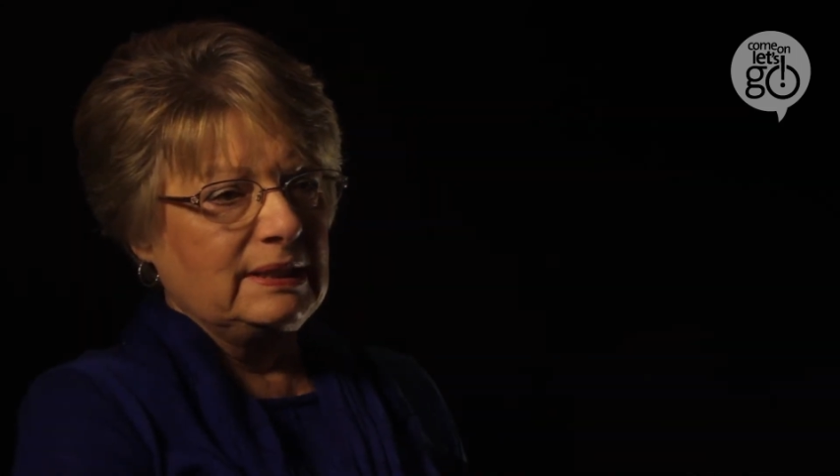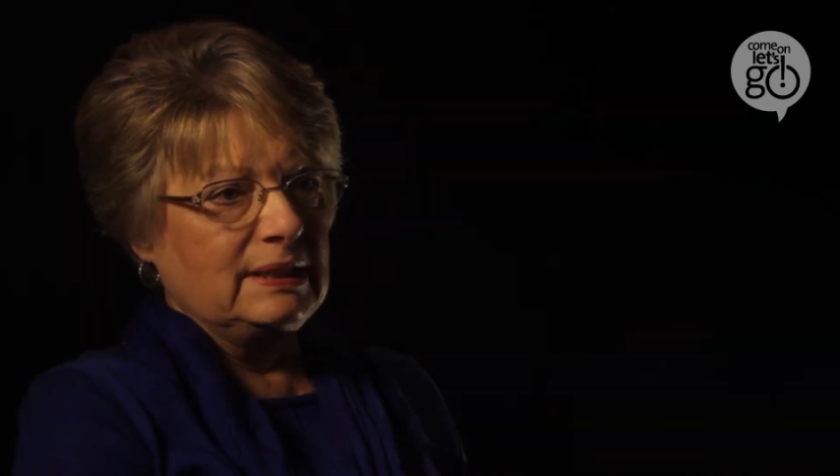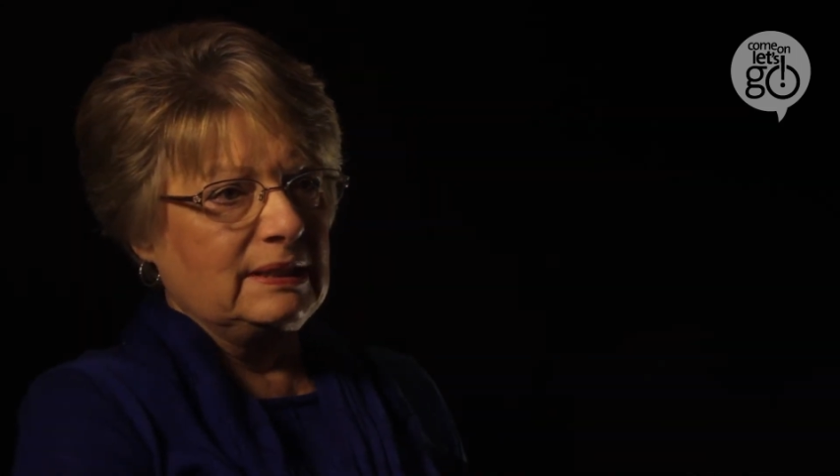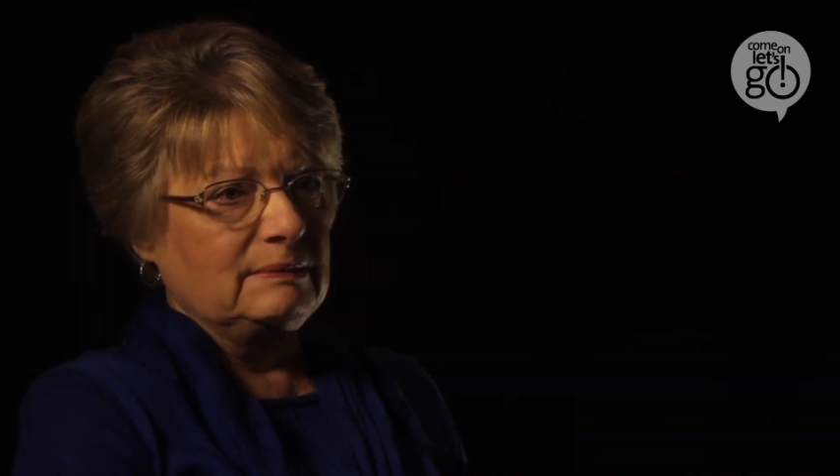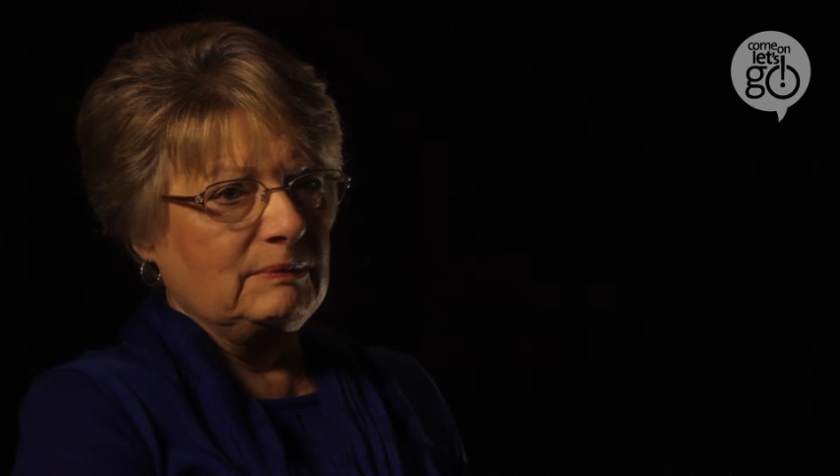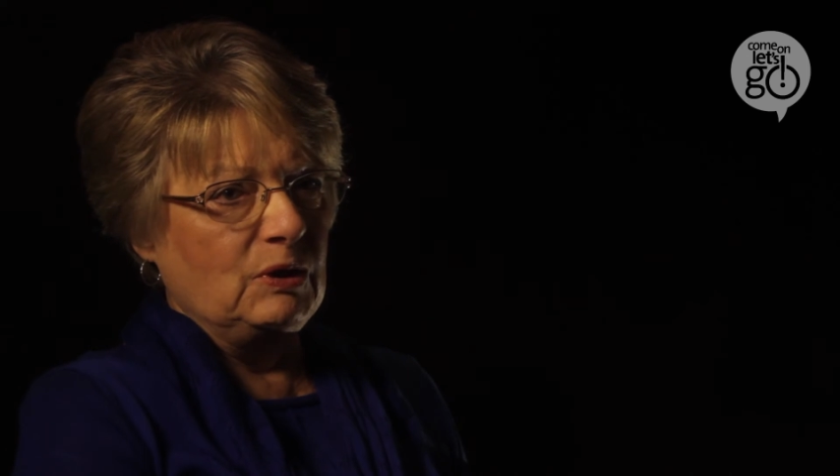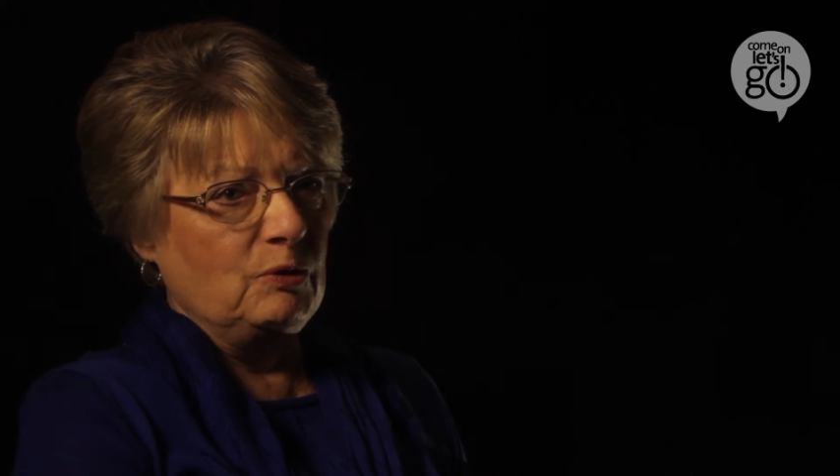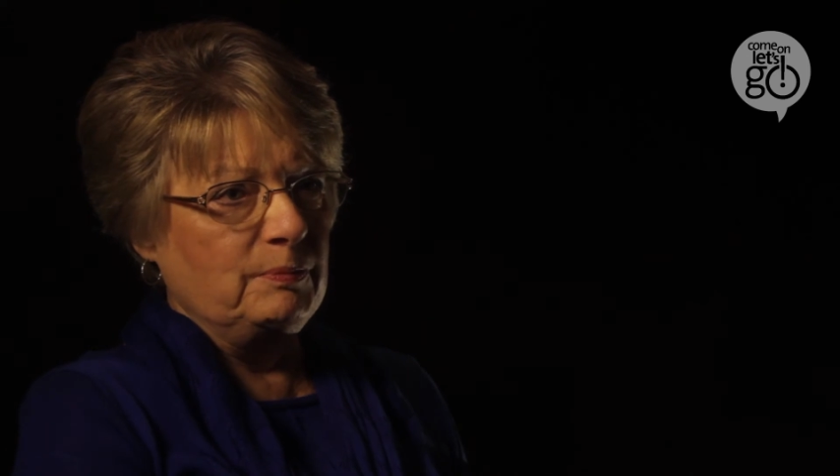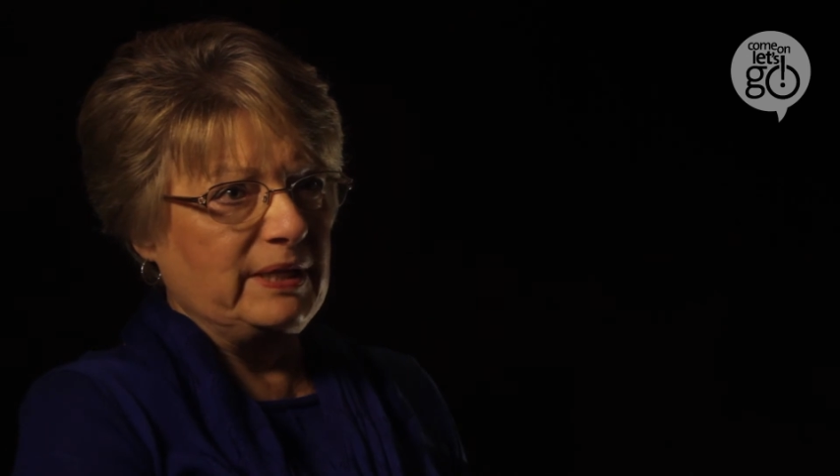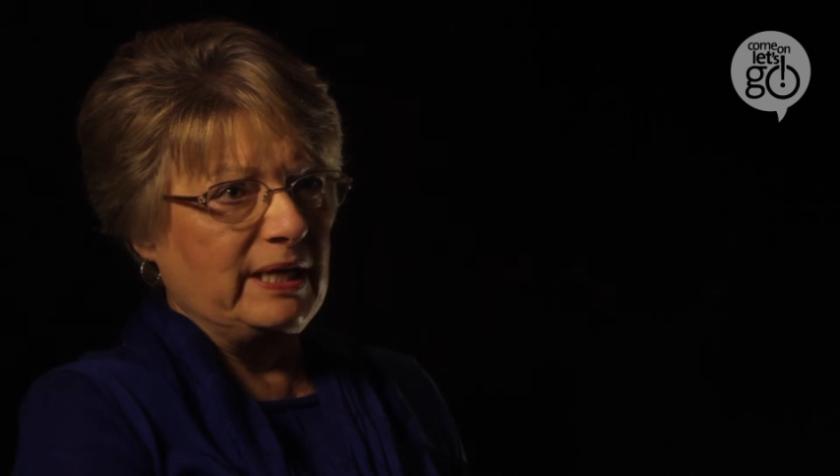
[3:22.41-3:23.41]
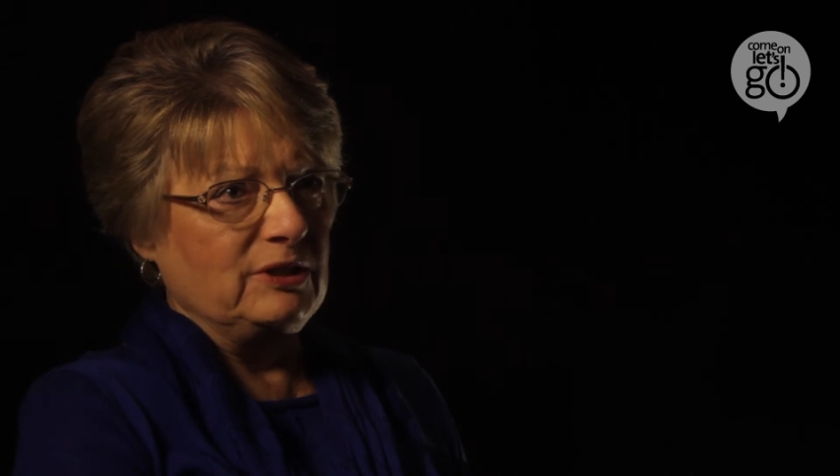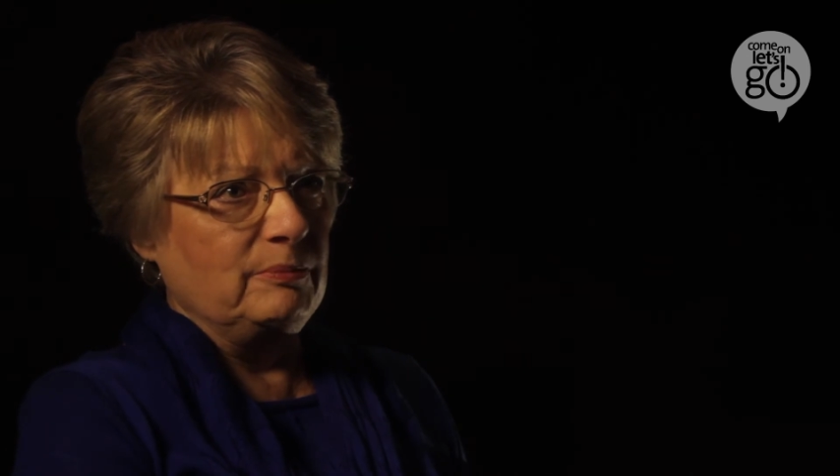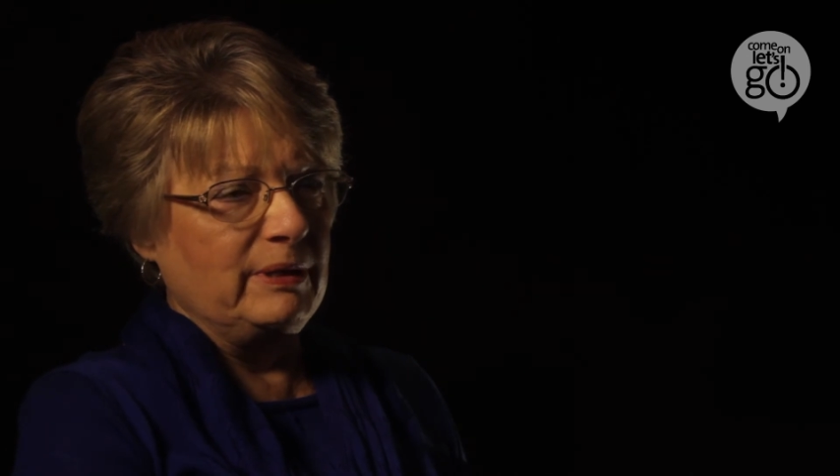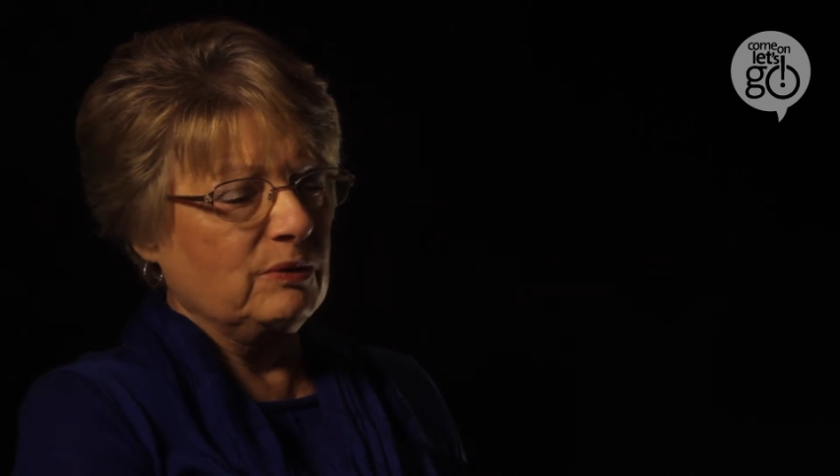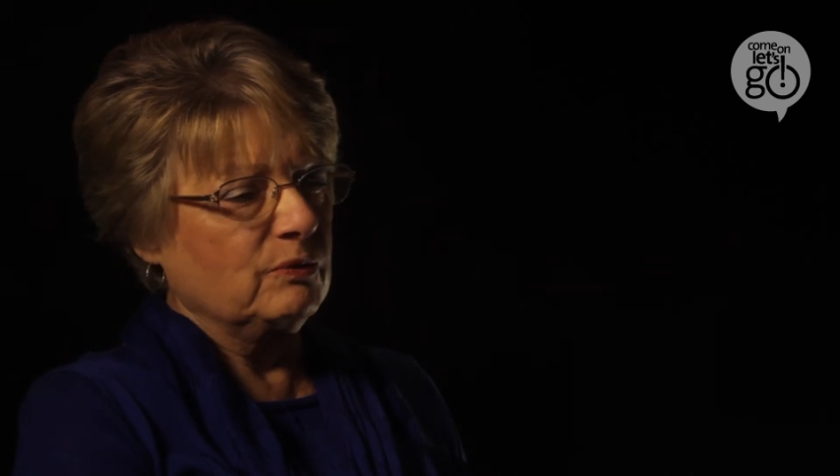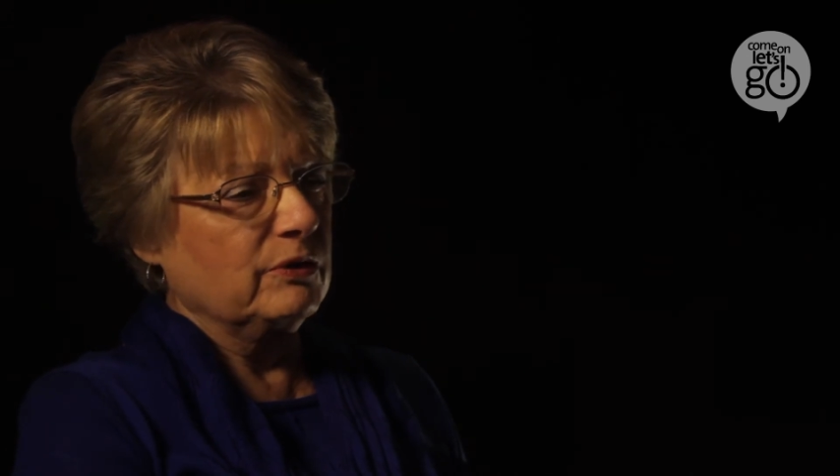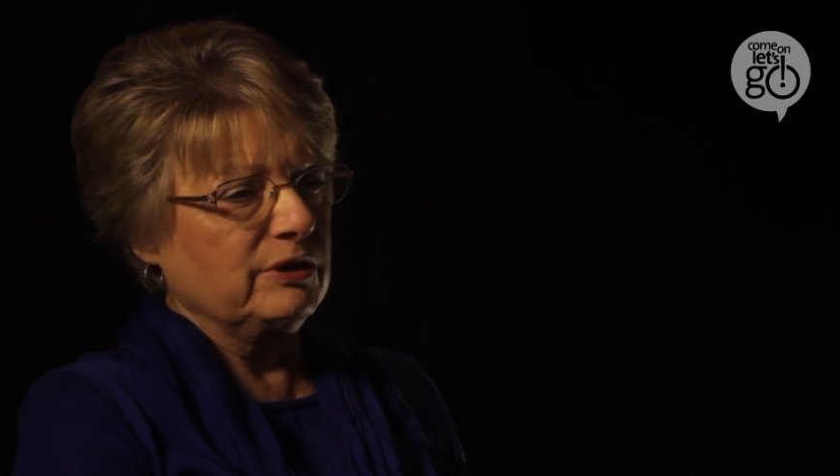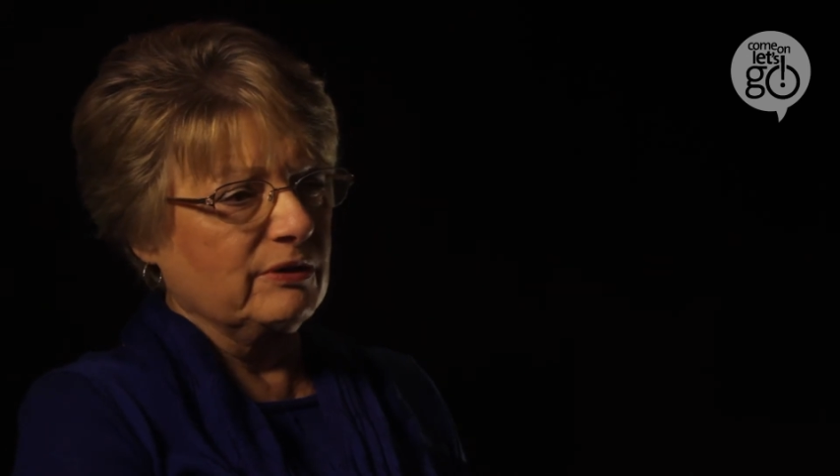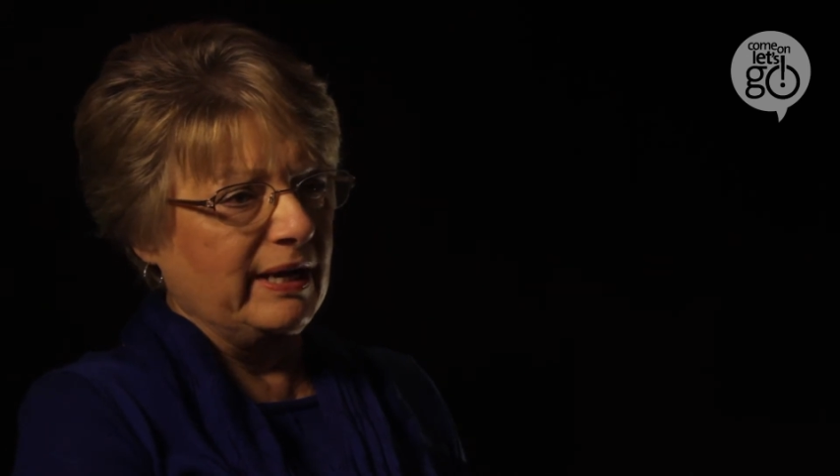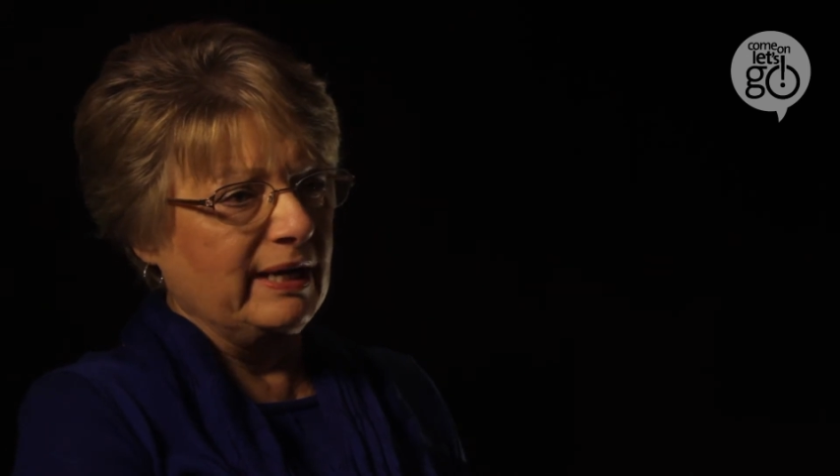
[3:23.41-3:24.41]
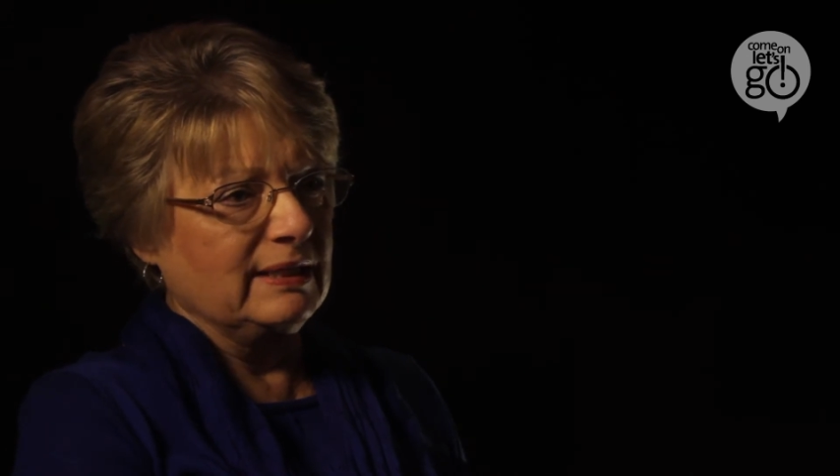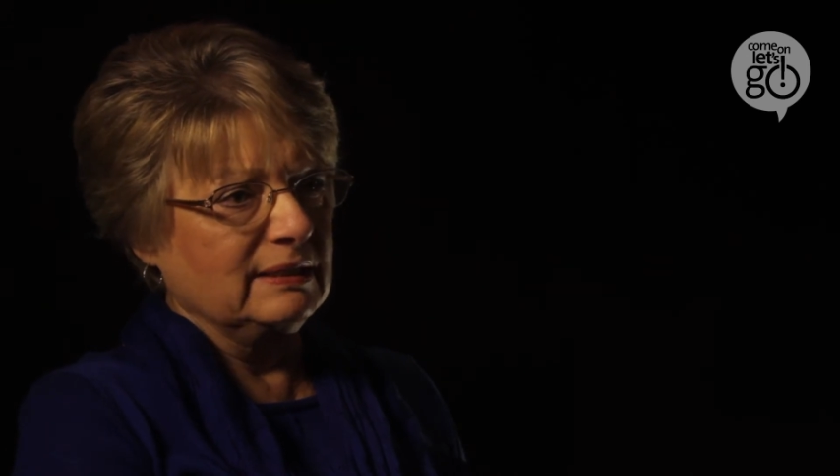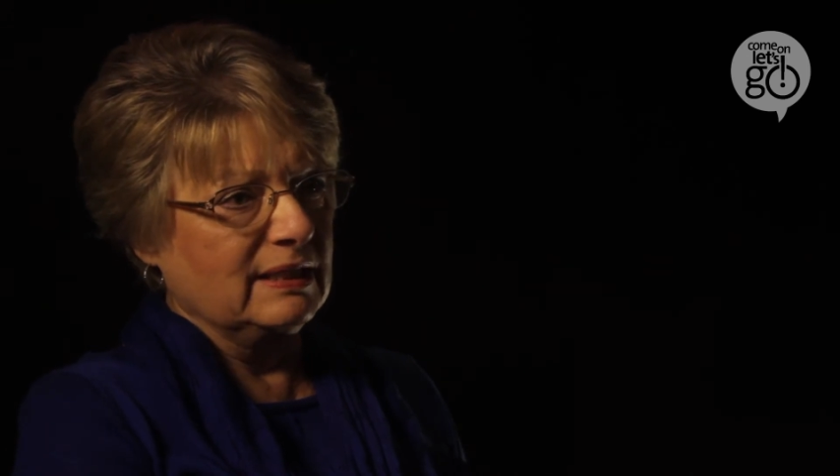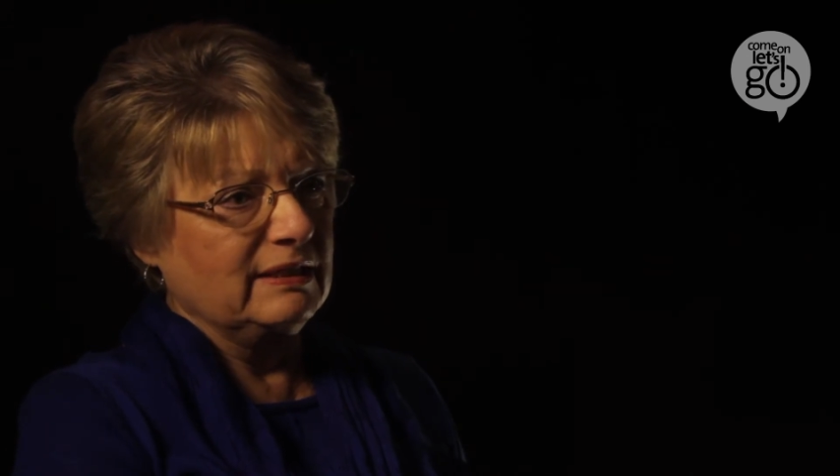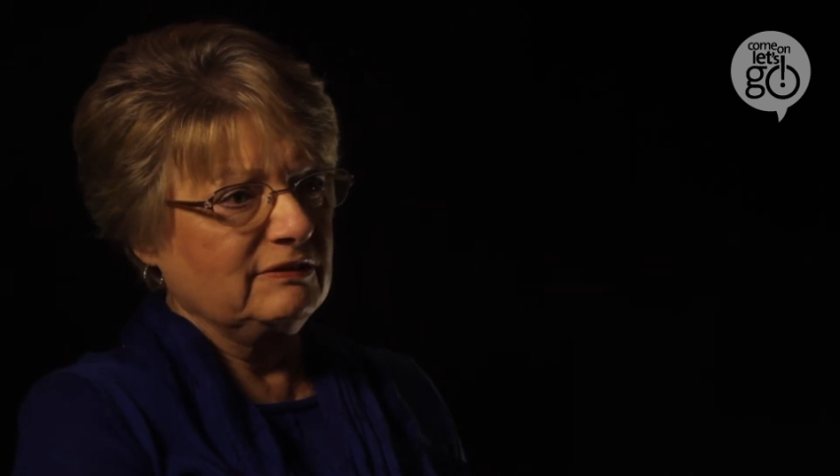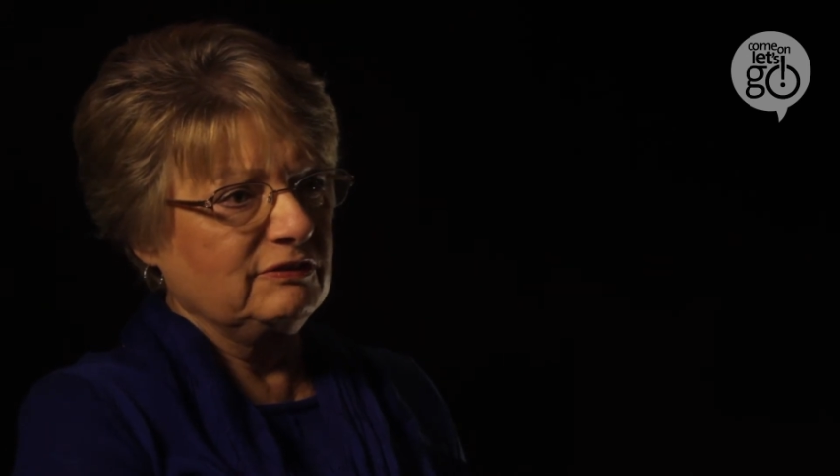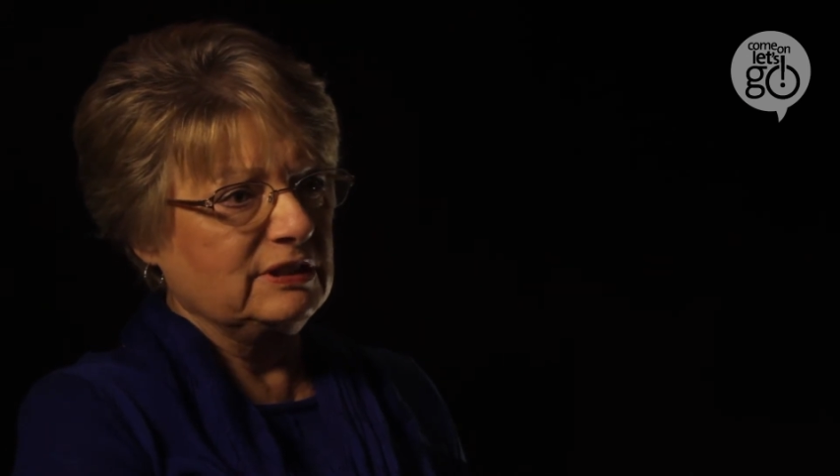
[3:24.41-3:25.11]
Um, hope that no matter where you're at in life,